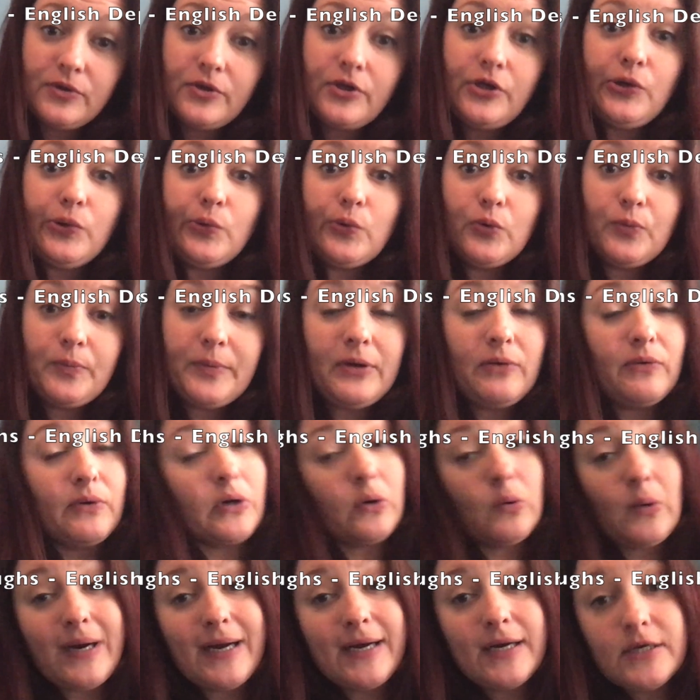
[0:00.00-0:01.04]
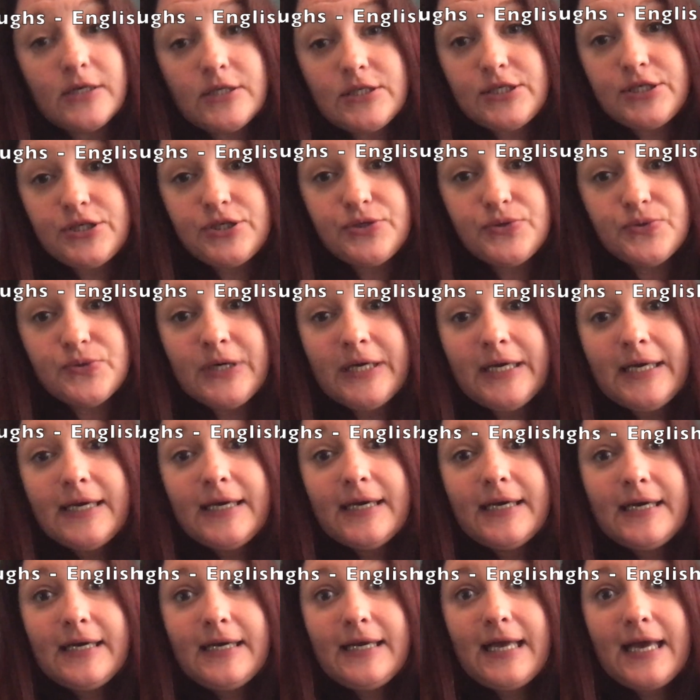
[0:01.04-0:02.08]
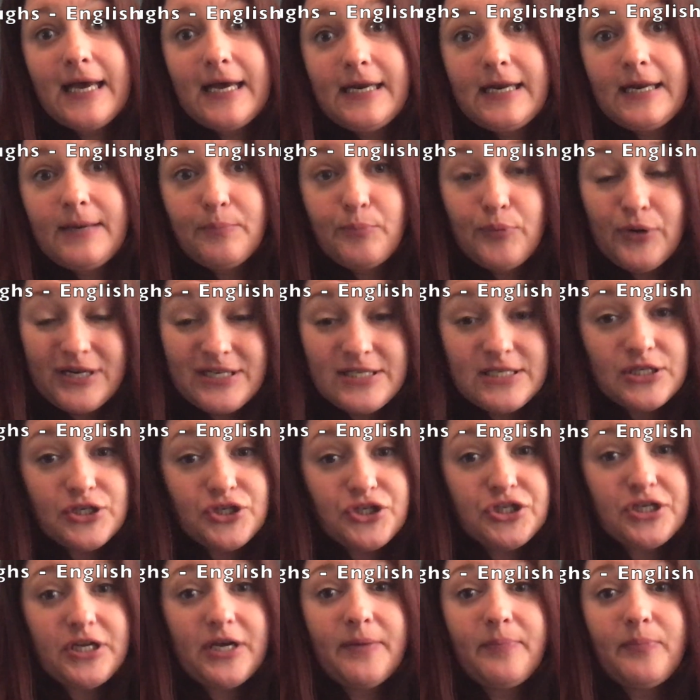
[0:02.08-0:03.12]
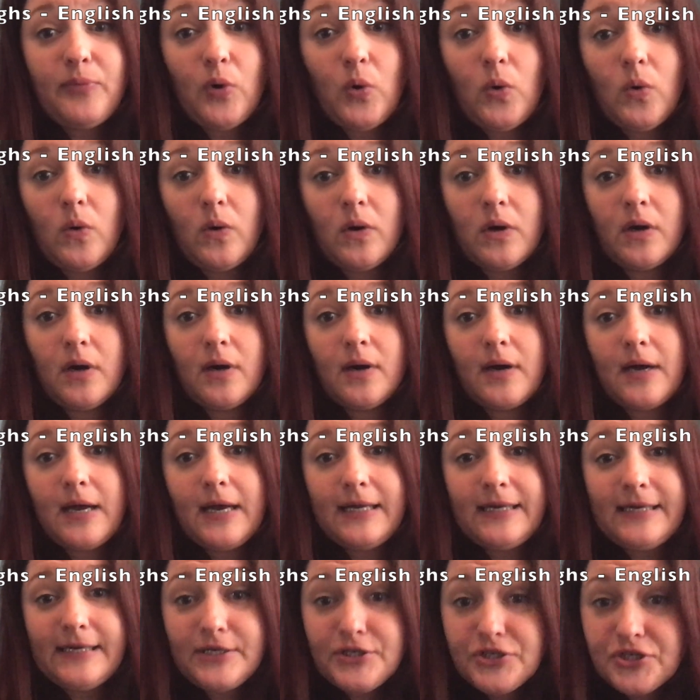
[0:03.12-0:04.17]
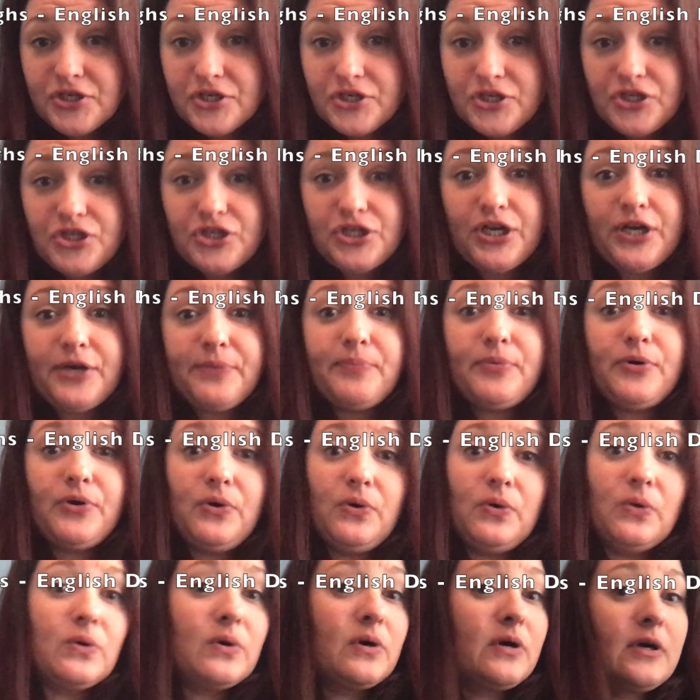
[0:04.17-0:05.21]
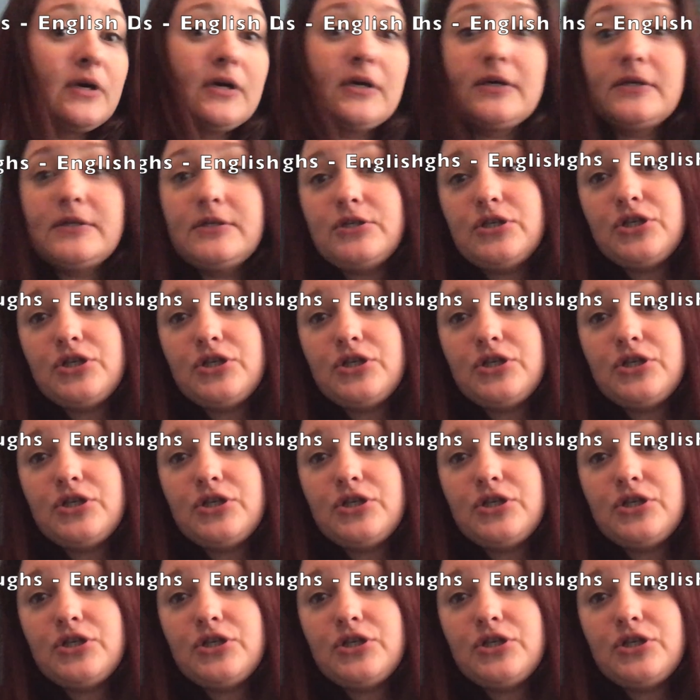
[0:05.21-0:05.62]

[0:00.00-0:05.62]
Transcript: You will be required to get an apprenticeship or an internship or